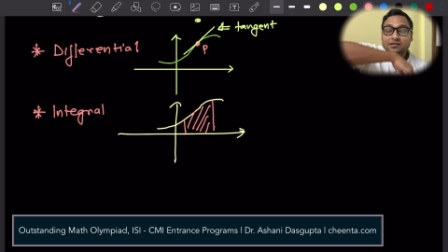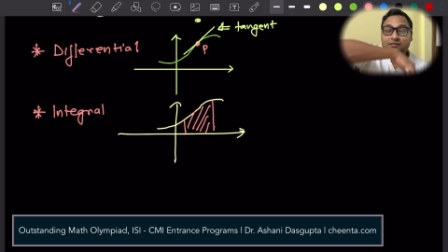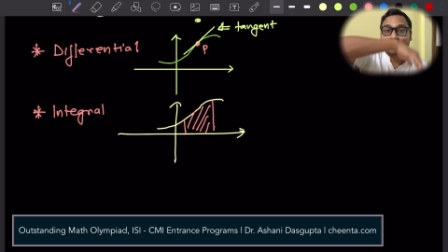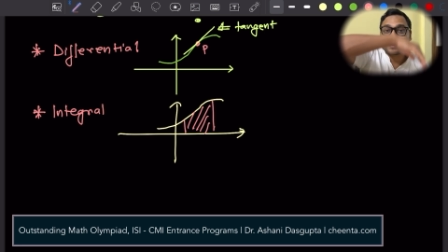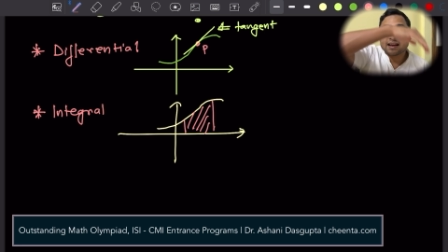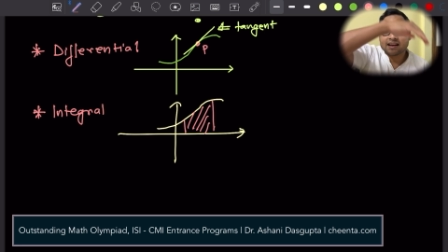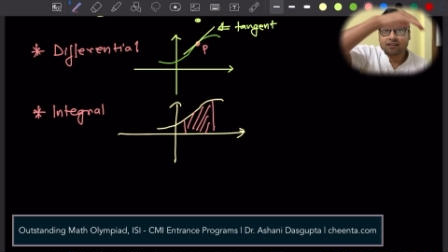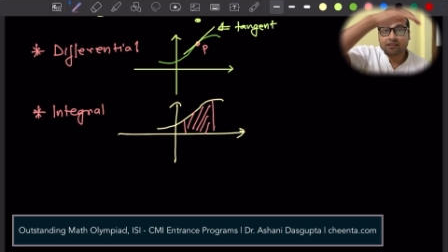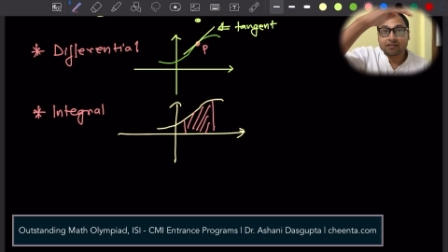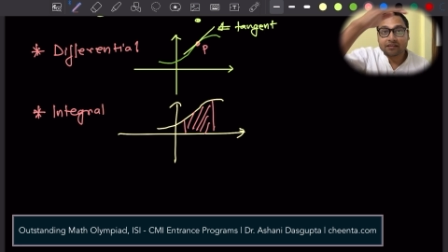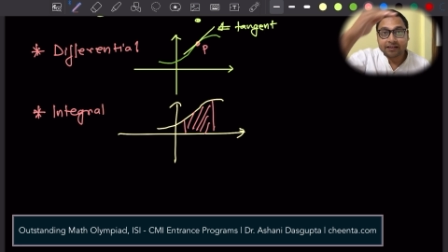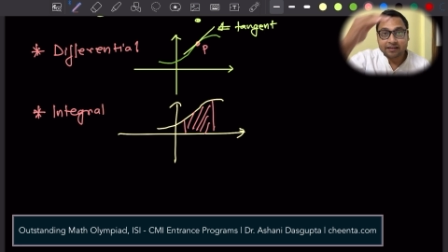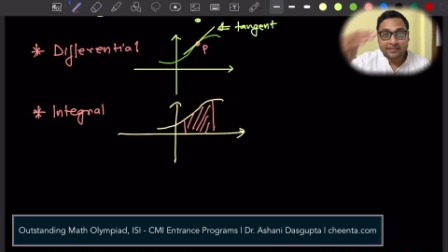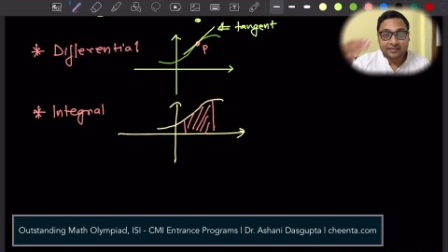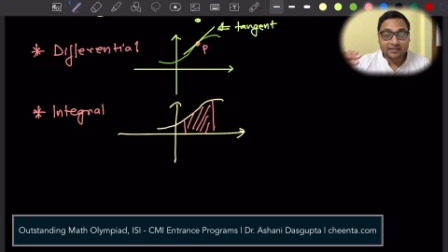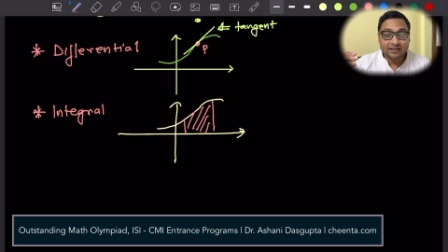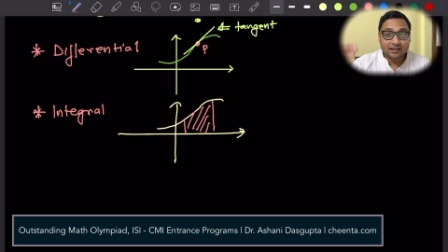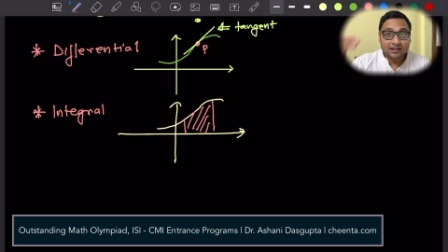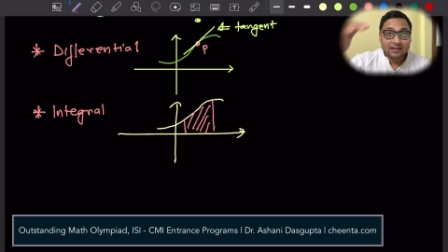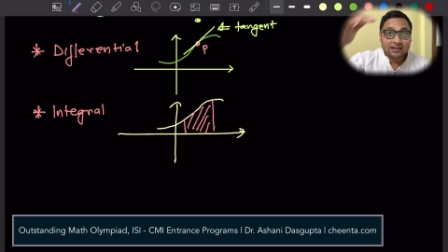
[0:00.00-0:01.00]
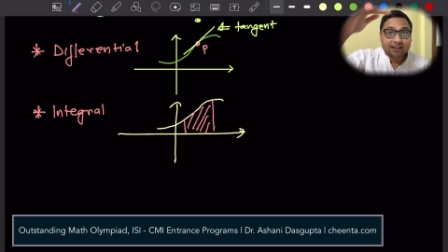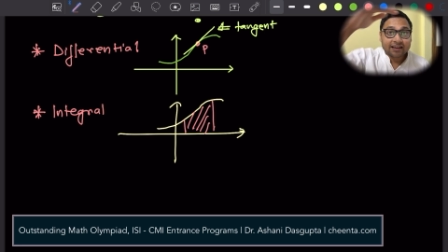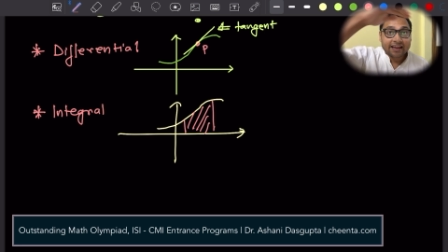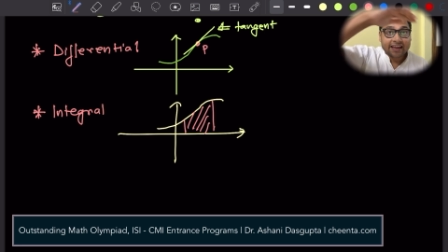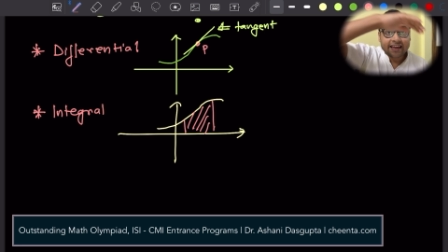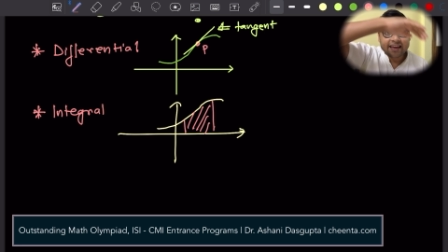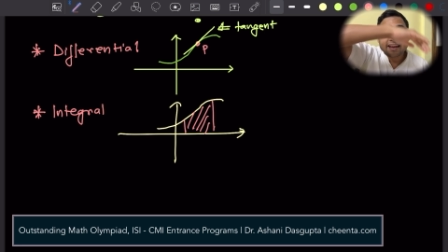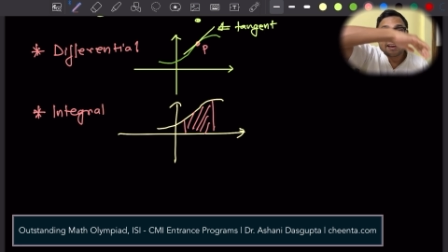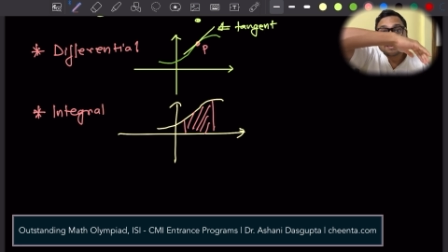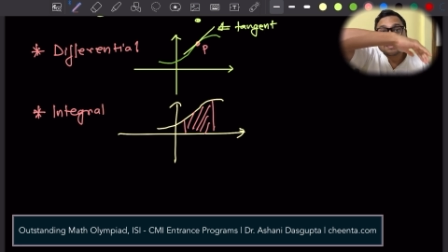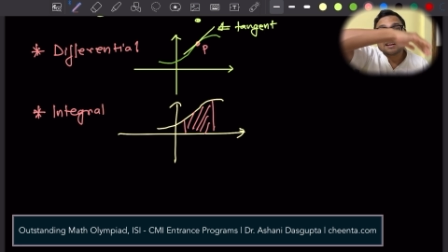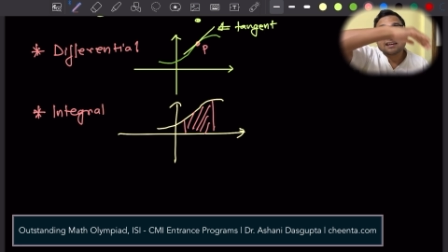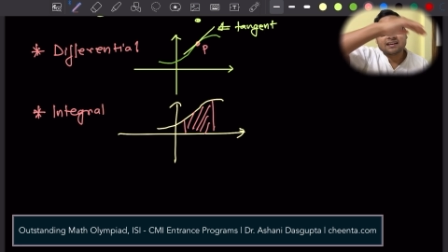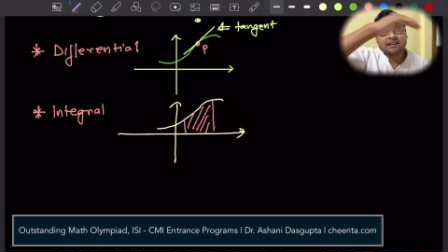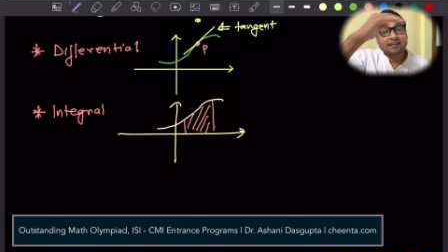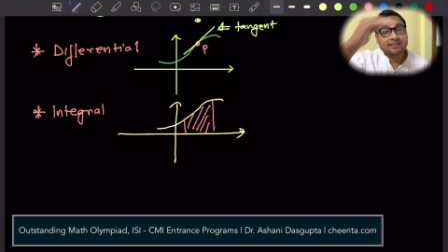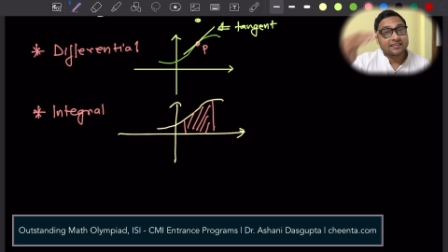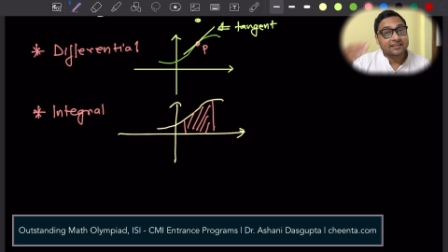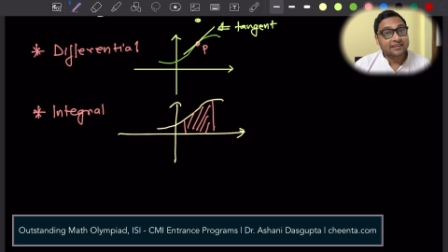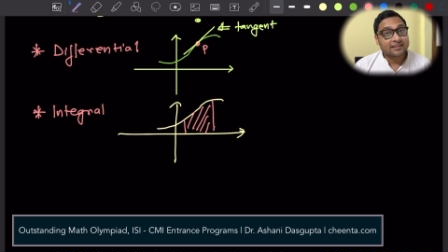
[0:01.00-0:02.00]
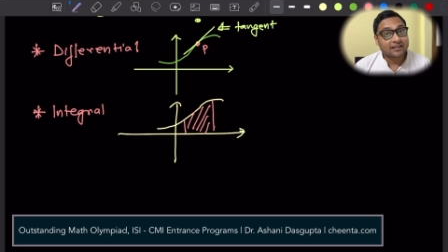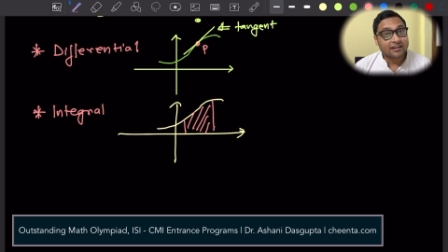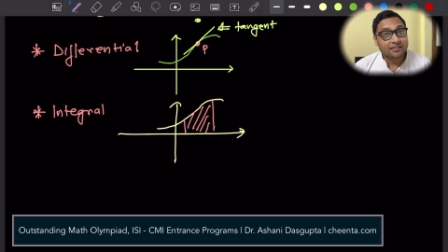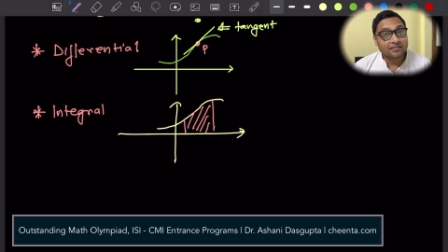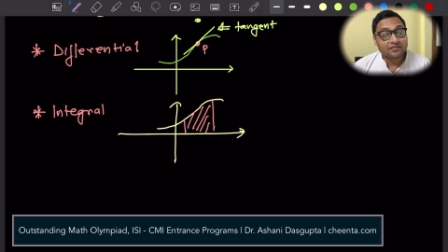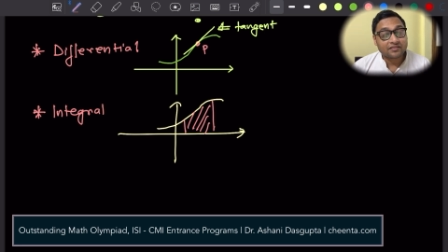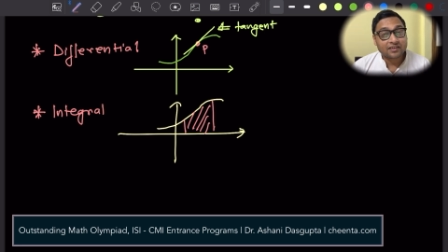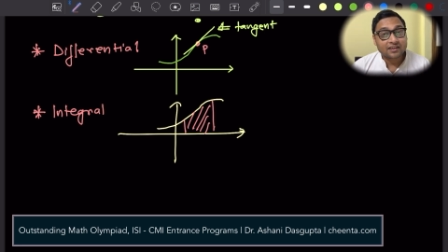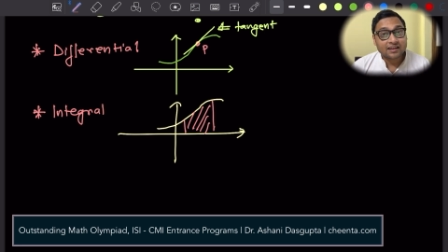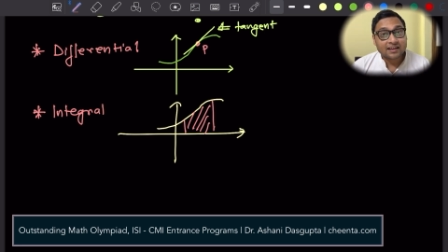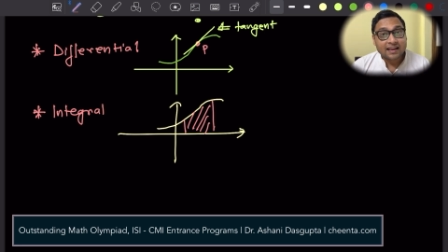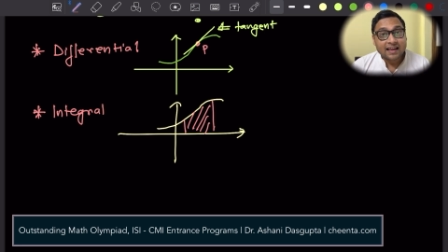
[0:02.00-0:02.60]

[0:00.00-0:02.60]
you calculate the area under the curve.